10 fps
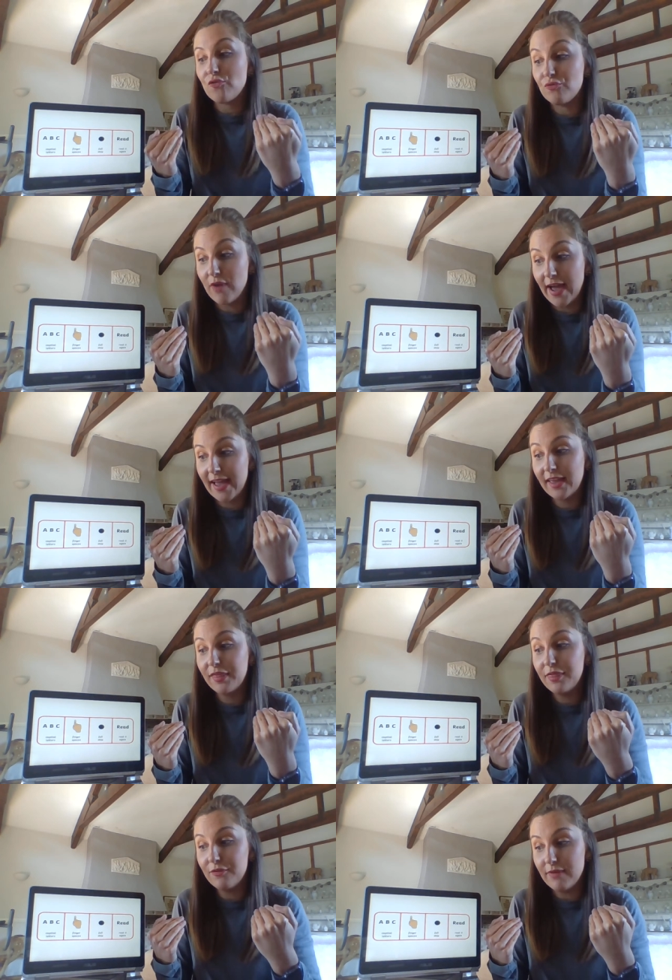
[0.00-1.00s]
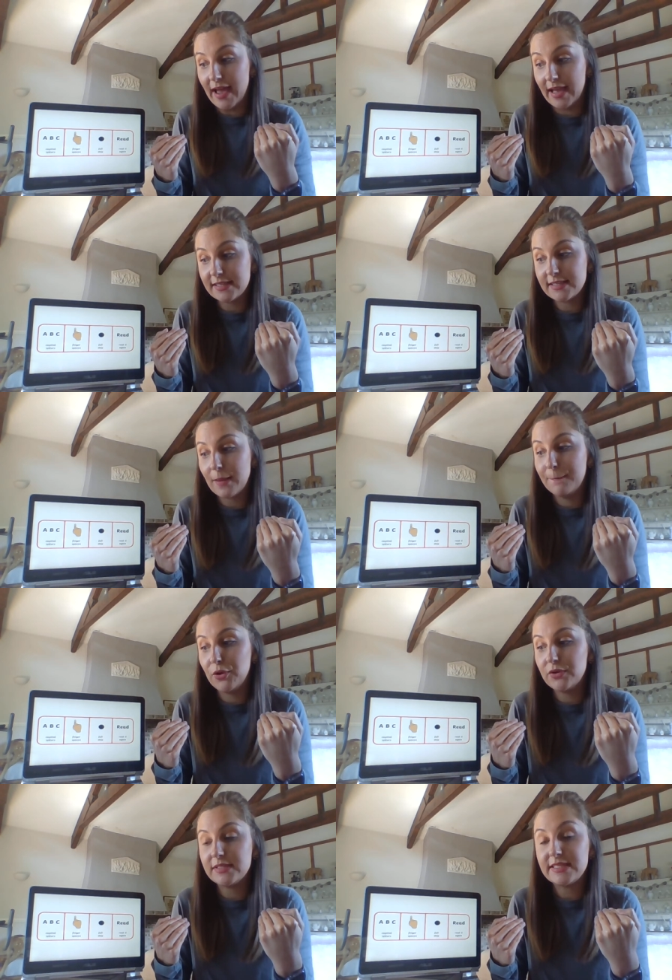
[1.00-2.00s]
Rag the rat
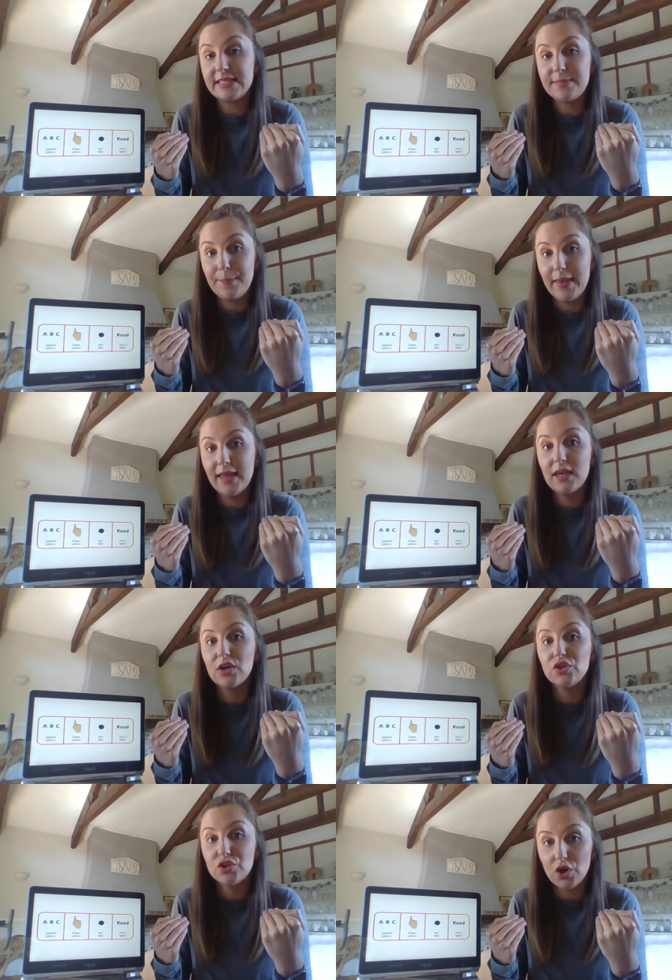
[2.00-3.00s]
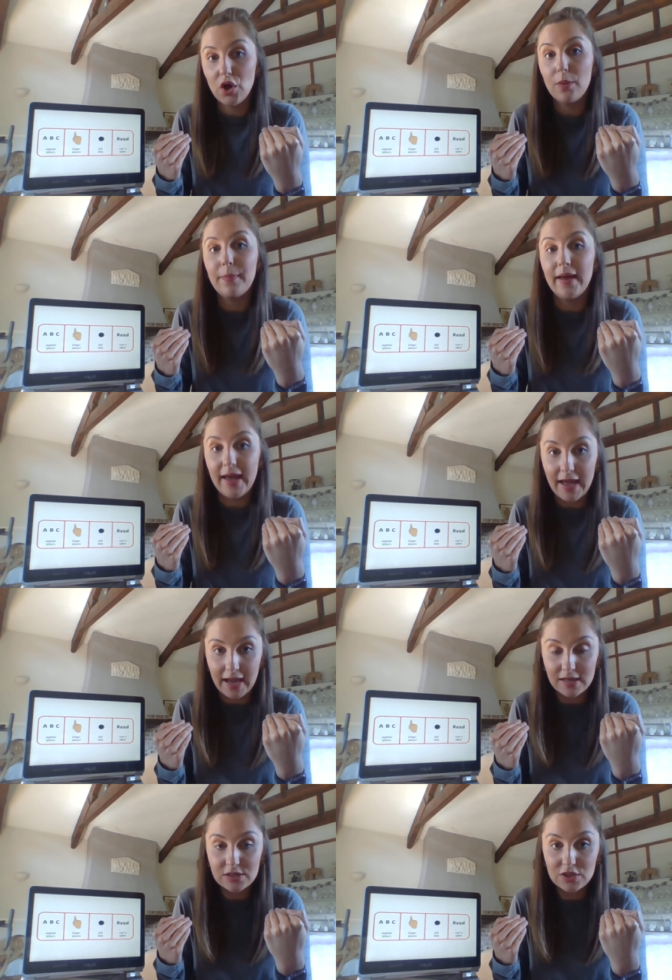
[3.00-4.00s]
puts his big top
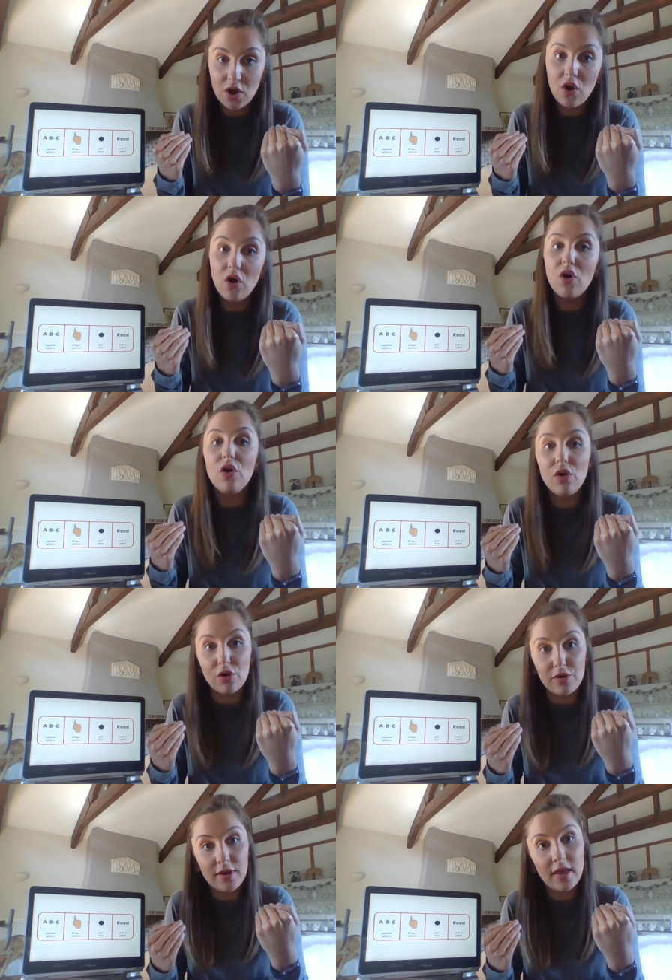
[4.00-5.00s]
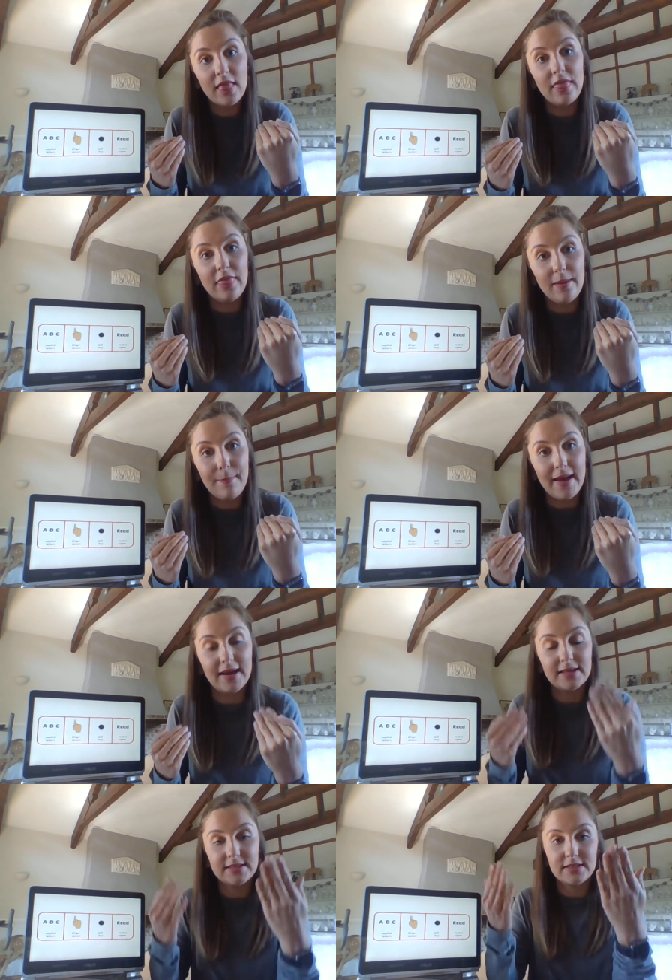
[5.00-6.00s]
hat on the mat.